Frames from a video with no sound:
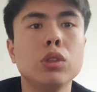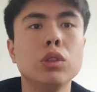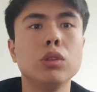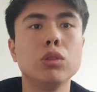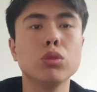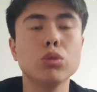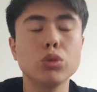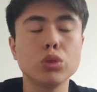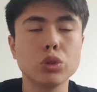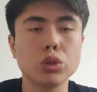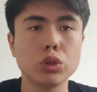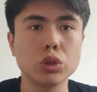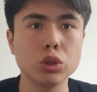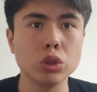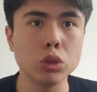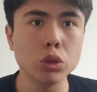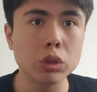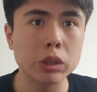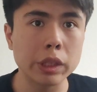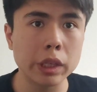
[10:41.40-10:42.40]

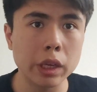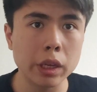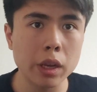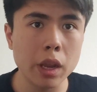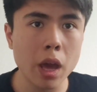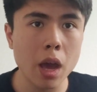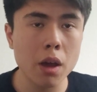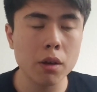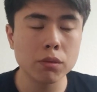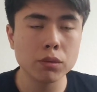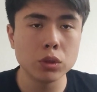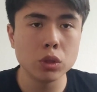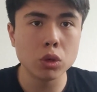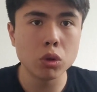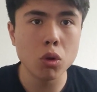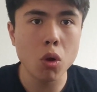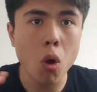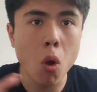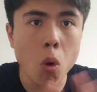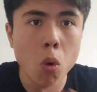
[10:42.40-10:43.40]
you can have
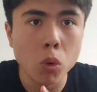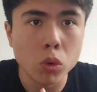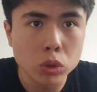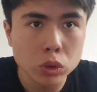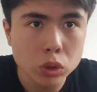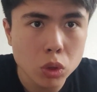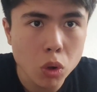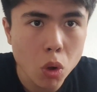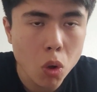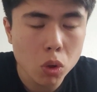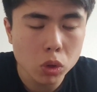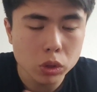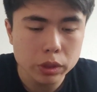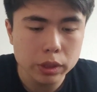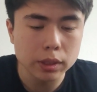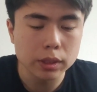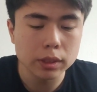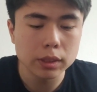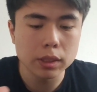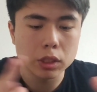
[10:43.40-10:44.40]
your own goals
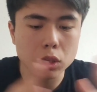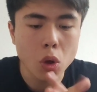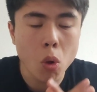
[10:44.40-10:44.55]
and